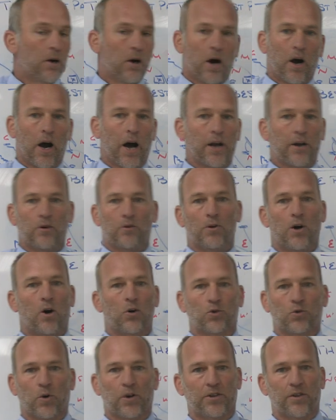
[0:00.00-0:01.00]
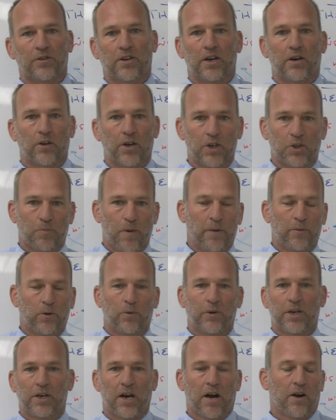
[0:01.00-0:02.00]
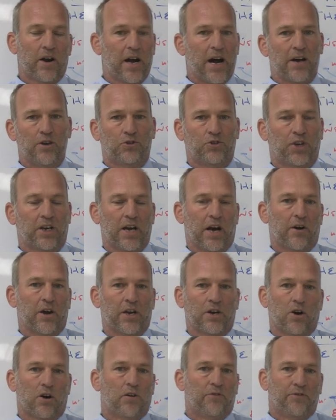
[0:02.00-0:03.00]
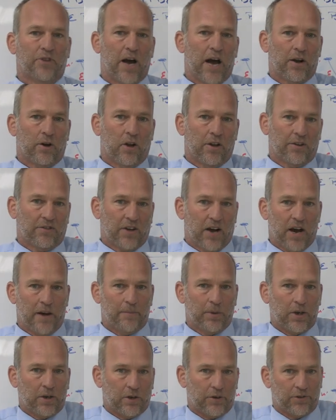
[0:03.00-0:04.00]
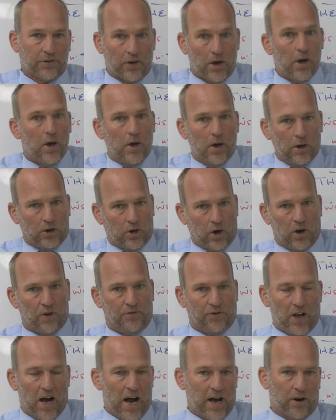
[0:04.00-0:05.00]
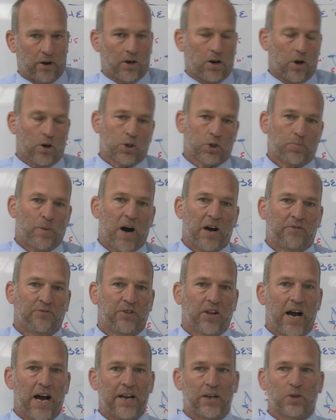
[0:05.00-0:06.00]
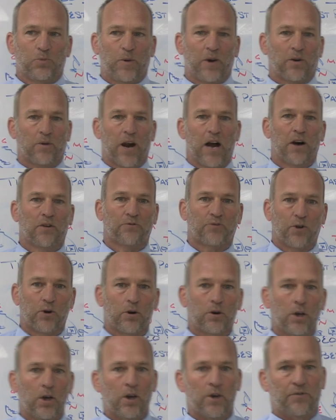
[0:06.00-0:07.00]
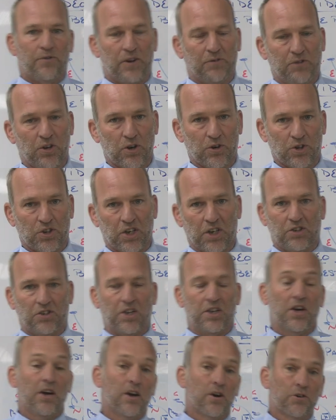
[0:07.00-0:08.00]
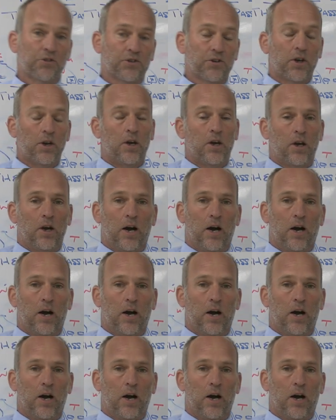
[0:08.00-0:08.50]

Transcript: All right, who knows what the deal is. Maybe we carry, I used to carry curl flat all the time because curl flat or curl spot flat has been around for 50 or 60 years.